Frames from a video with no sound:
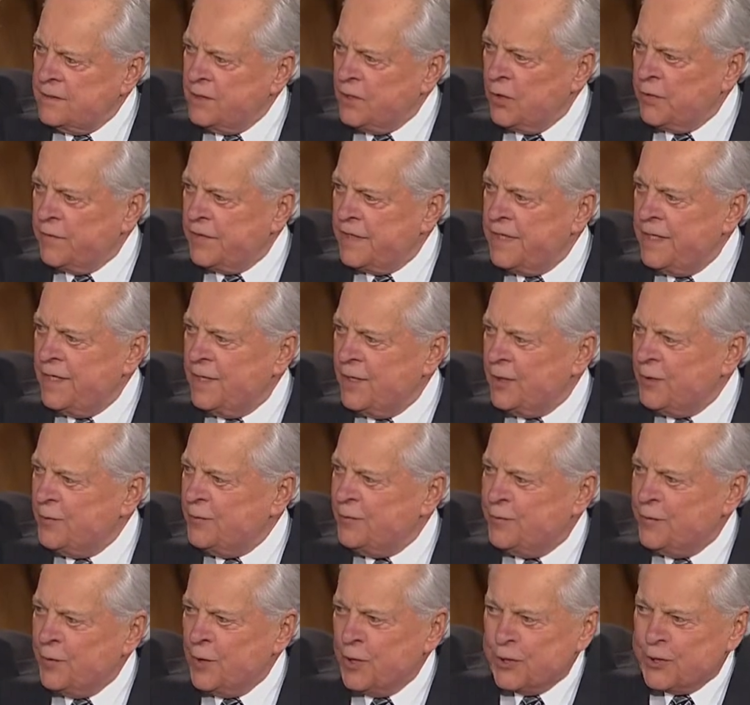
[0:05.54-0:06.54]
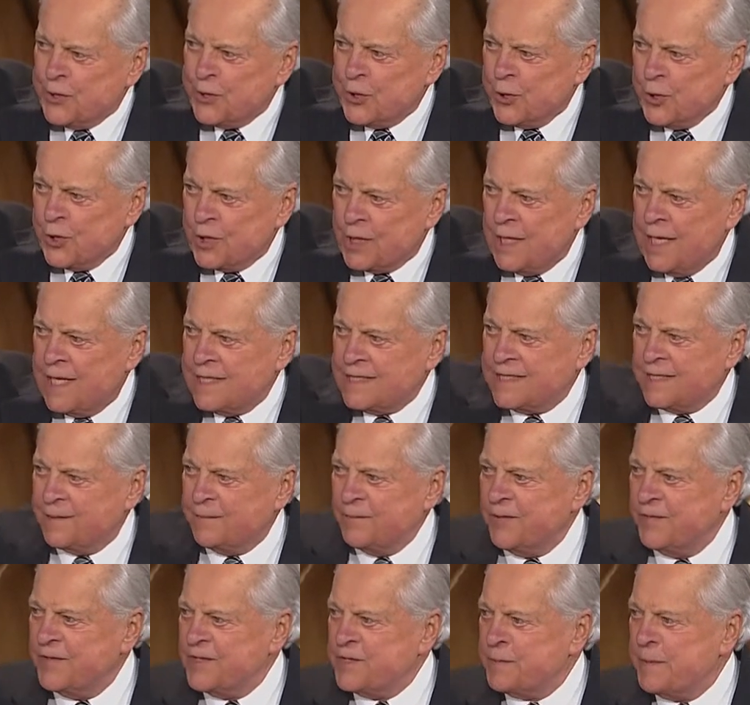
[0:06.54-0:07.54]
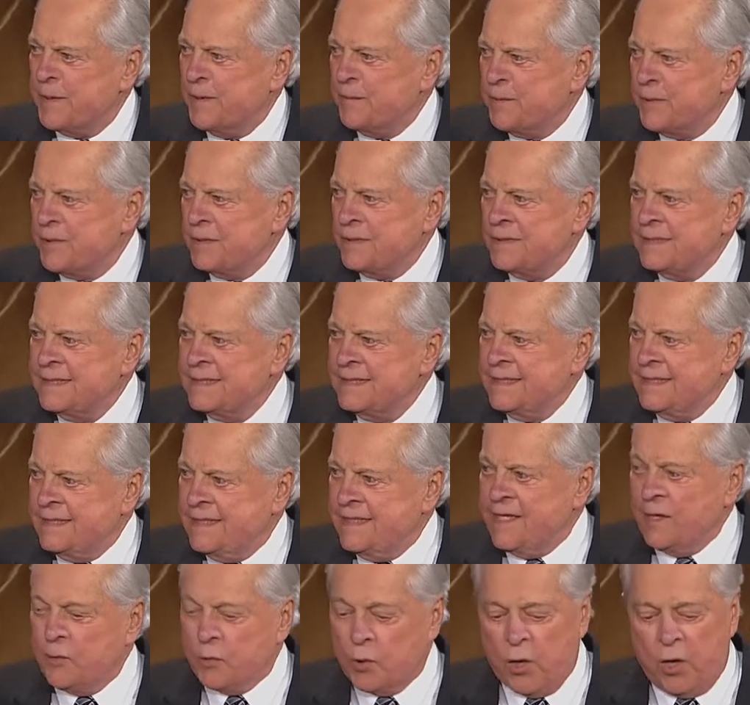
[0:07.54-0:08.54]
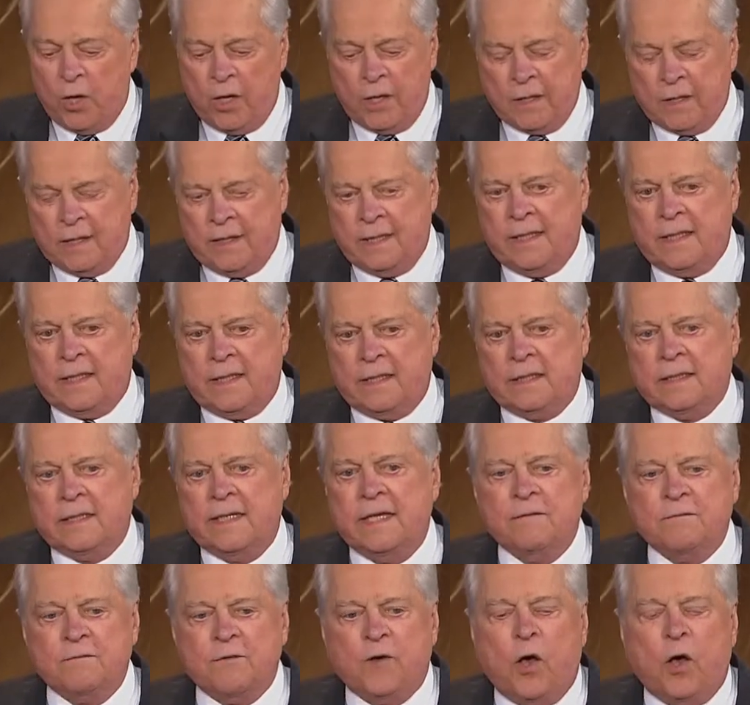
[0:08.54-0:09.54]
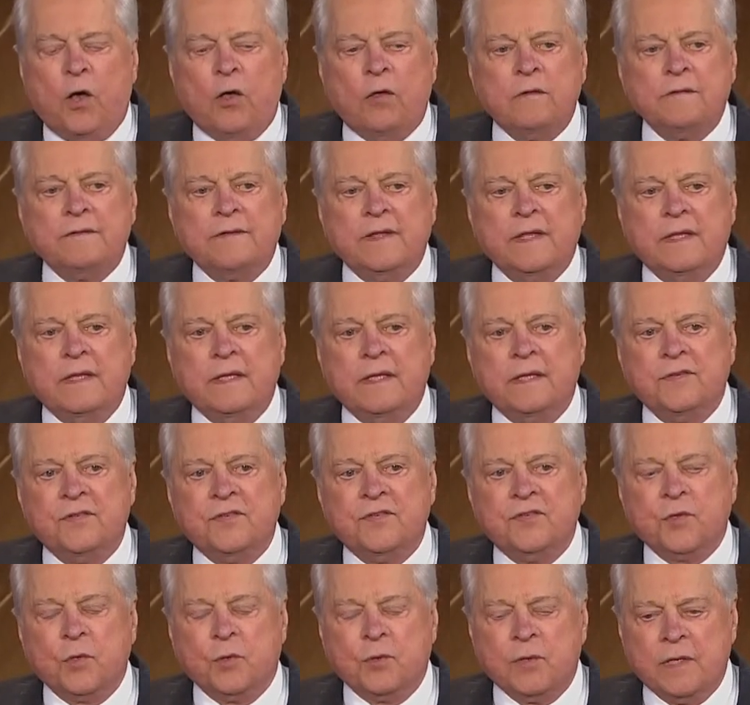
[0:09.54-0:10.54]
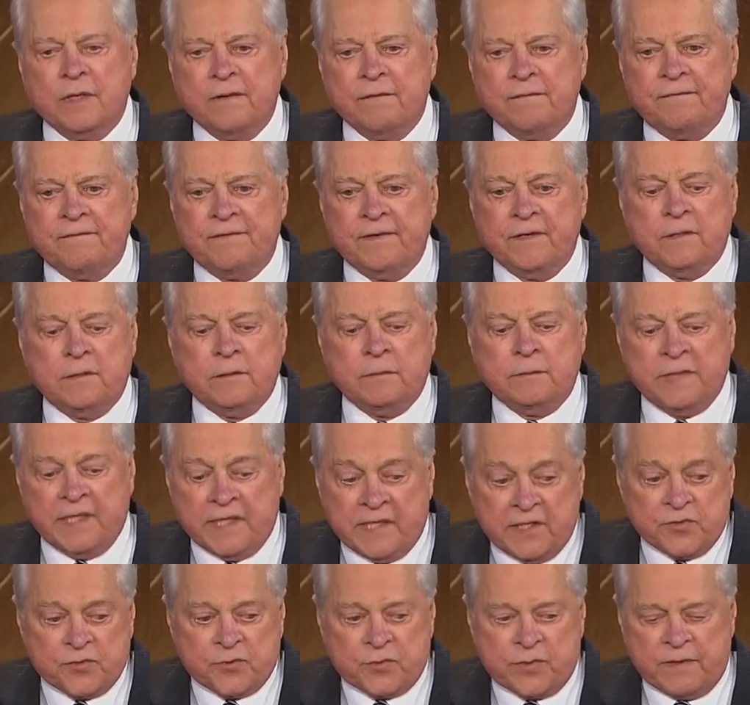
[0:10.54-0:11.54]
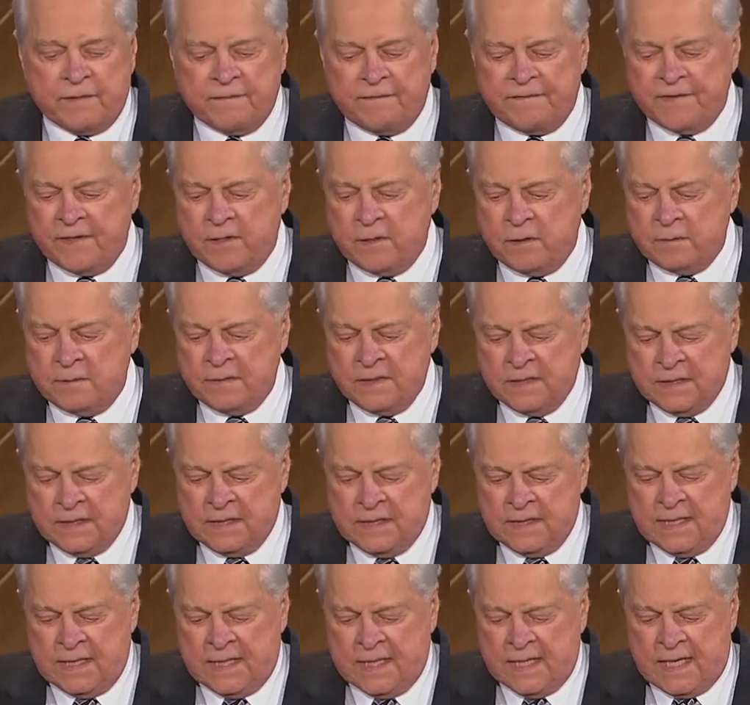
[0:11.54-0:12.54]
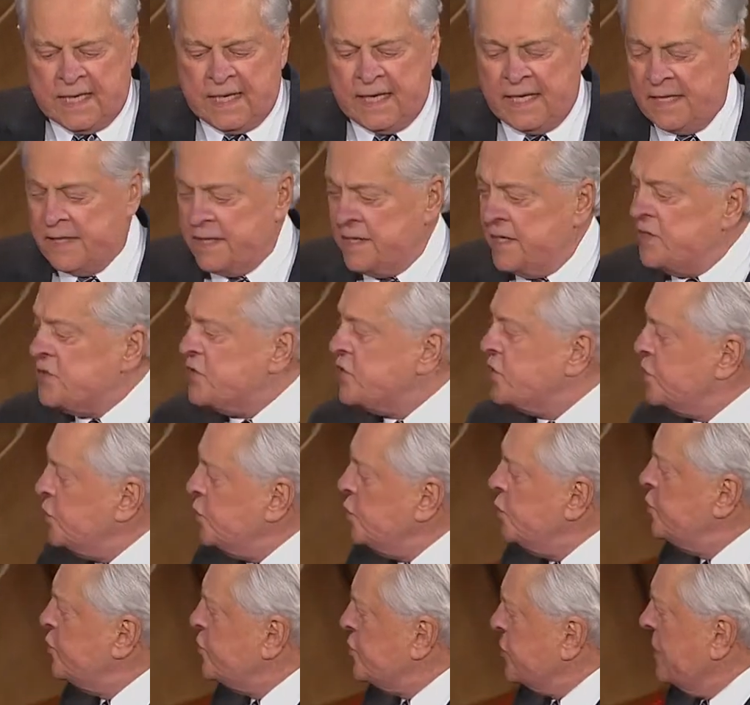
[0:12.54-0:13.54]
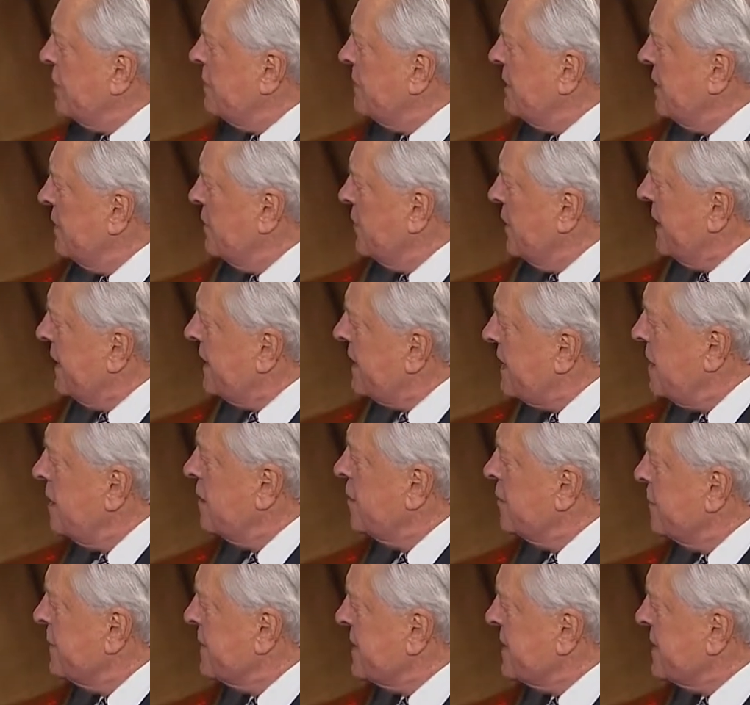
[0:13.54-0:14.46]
over here, full of Turner Classic Movies people. They were all uh, involved in the story of film, the history of film. Uh, these two gentlemen right here,